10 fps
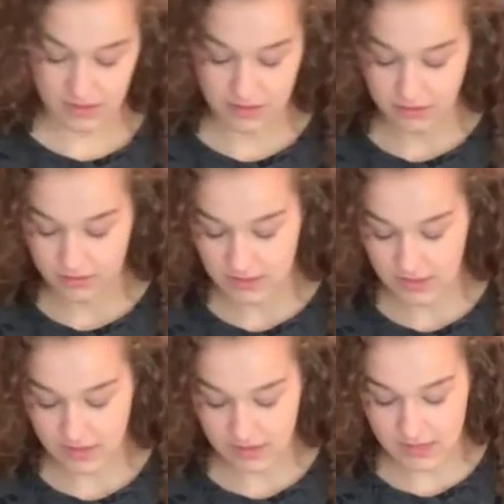know,
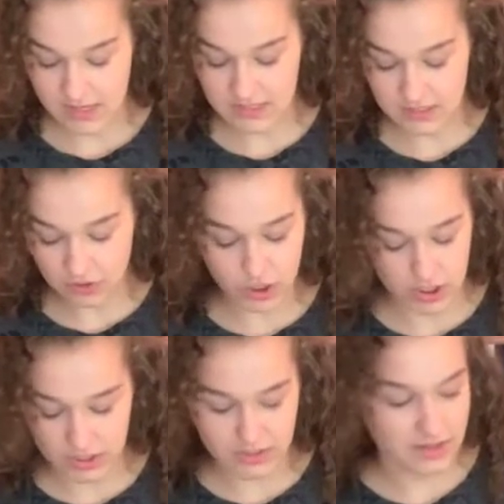he's still
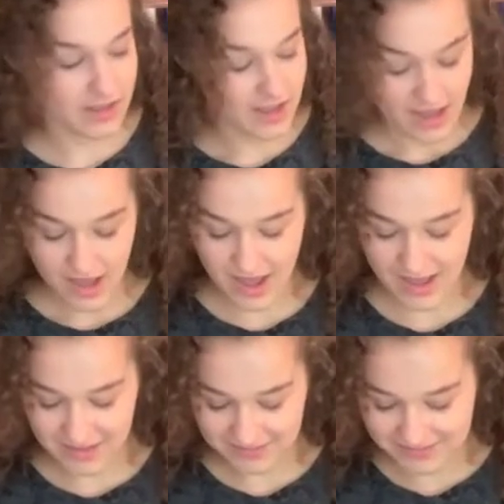good.
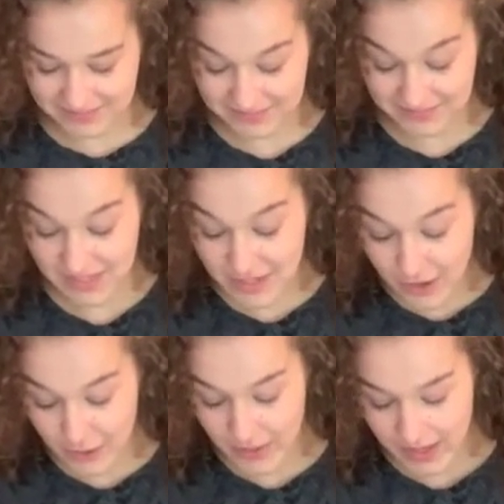
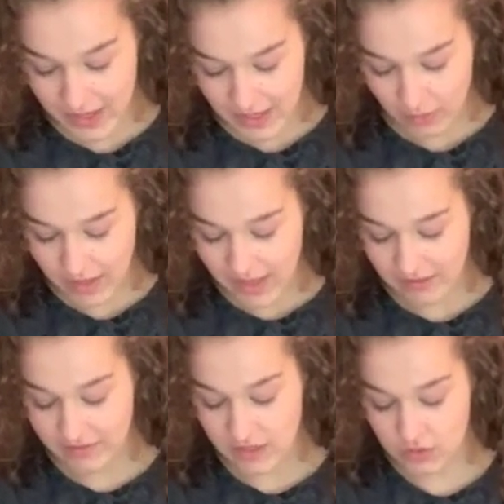So while I
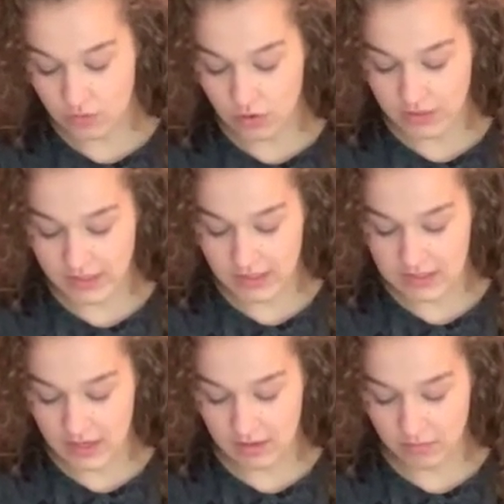finish rolling these
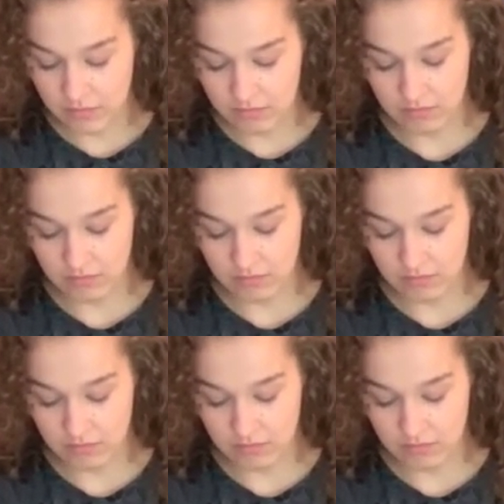up,